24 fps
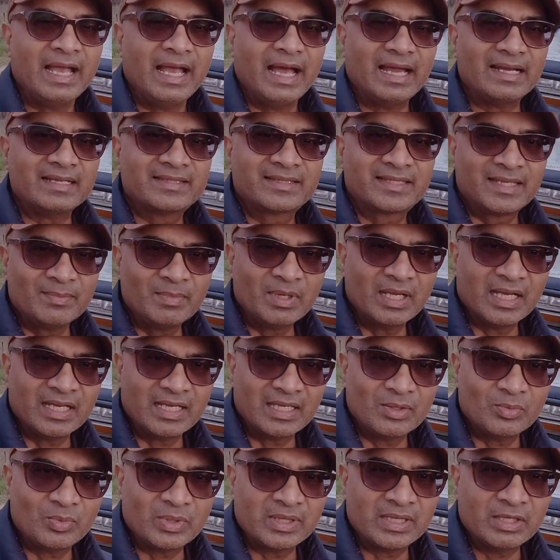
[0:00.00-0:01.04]
And
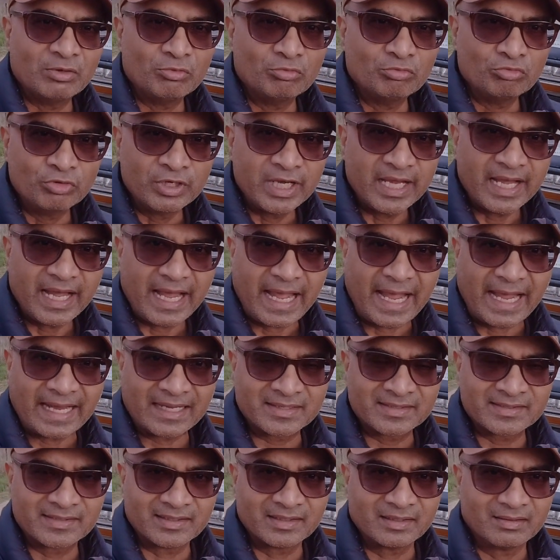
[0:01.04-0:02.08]
similarly with the rear
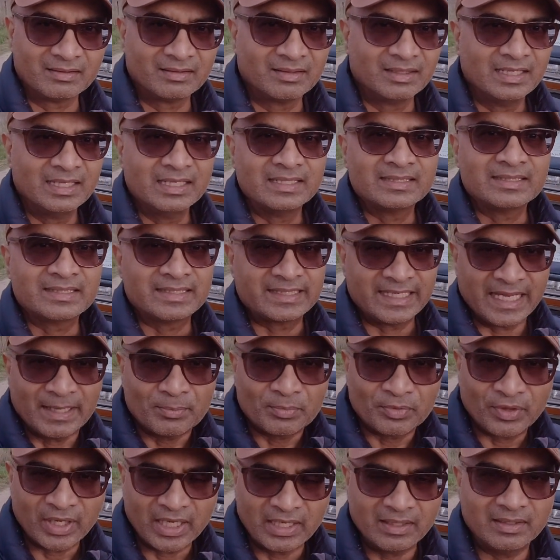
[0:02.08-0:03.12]
axle, same
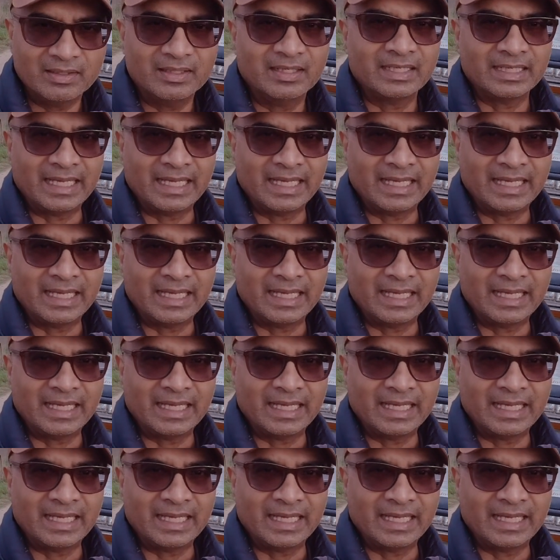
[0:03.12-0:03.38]
thing.